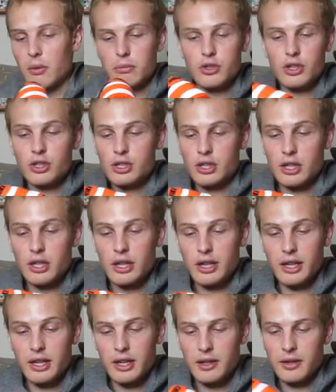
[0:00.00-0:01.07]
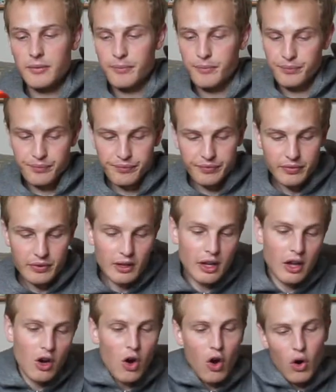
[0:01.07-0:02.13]
just a clean
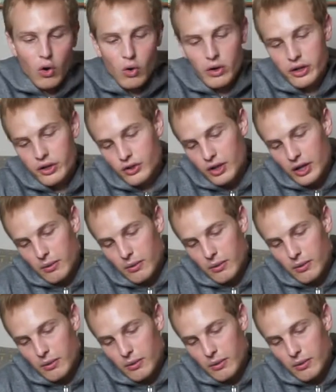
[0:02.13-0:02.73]
orange